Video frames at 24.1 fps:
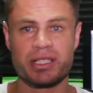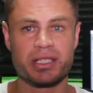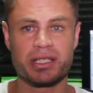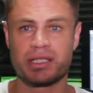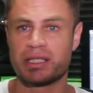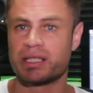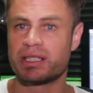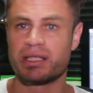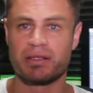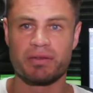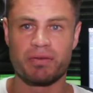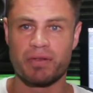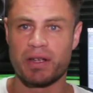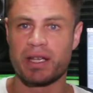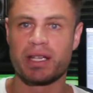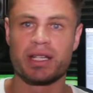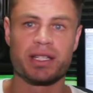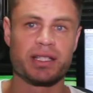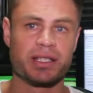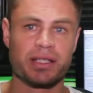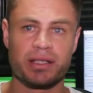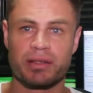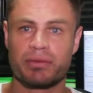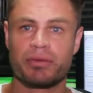just click your
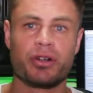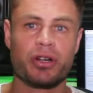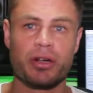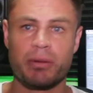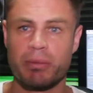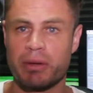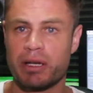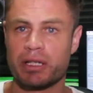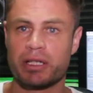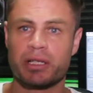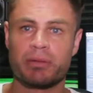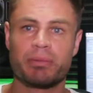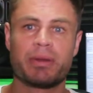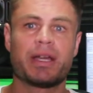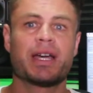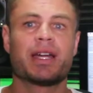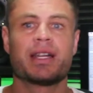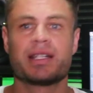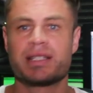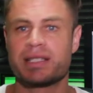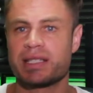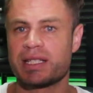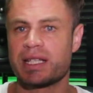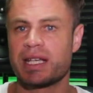fingers in the room and you'll be
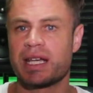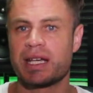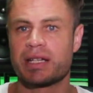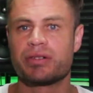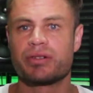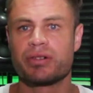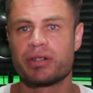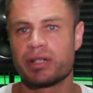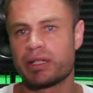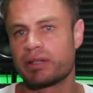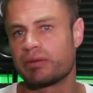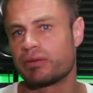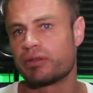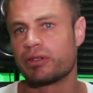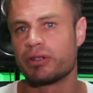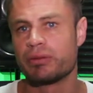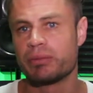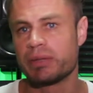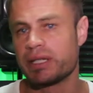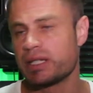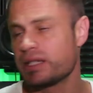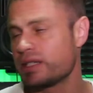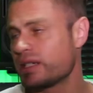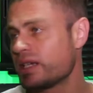able to see how dry the
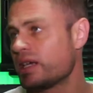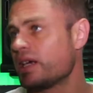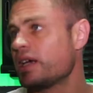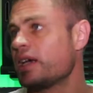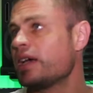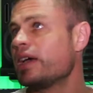room is.